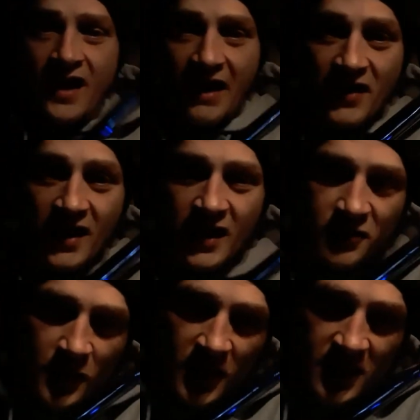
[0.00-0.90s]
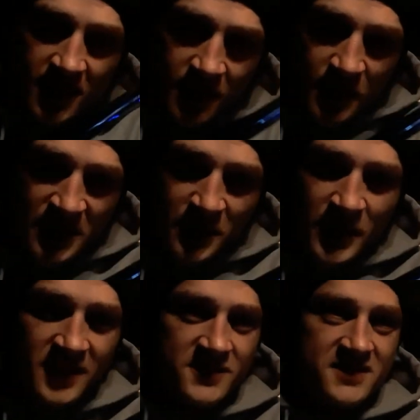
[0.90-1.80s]
I've done enough work with the
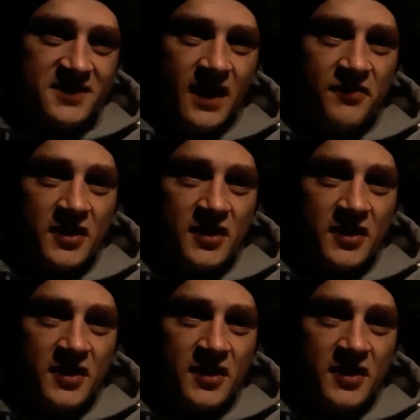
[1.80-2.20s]
wheels and stuff to